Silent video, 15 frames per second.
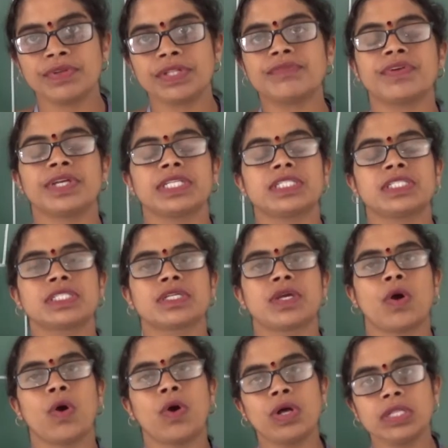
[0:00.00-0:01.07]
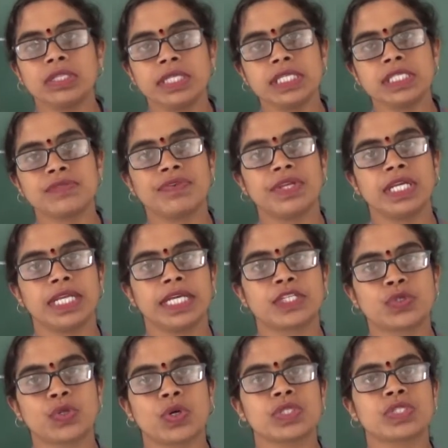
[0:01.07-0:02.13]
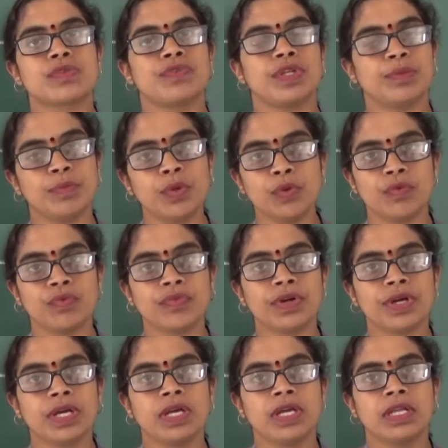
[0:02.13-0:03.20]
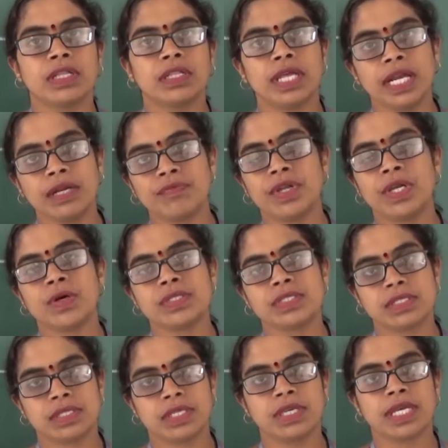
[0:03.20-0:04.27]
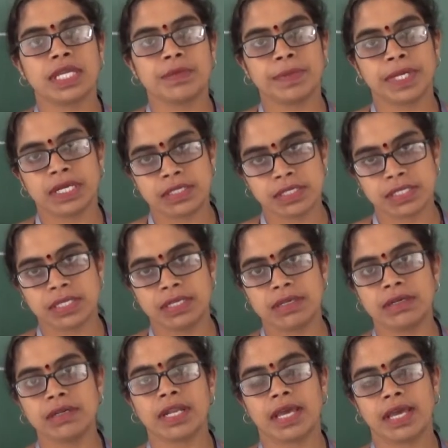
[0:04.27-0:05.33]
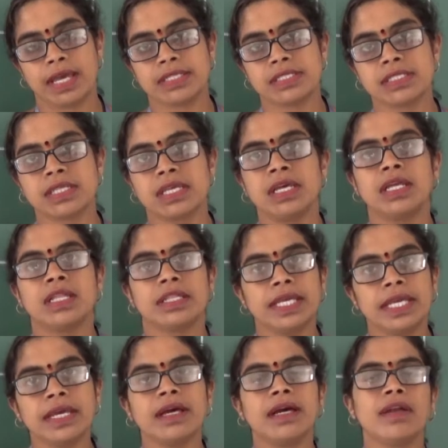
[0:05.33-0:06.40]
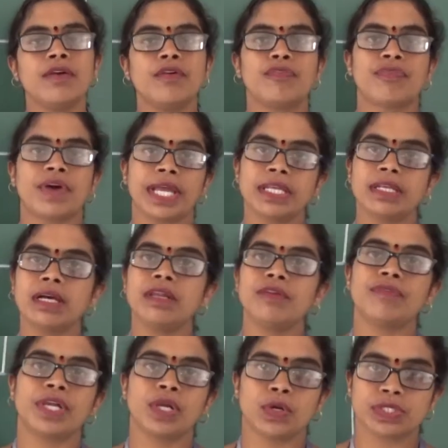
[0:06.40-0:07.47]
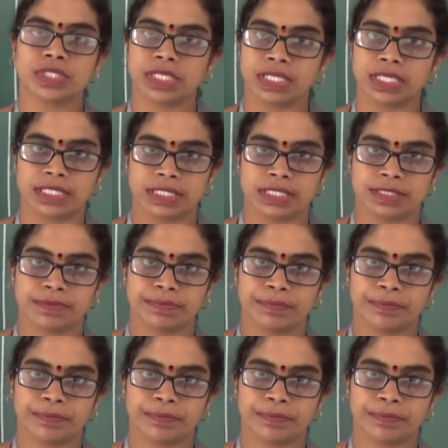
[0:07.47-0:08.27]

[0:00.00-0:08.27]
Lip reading: with which all these free electrons will move, that velocity can be considered as their final velocities.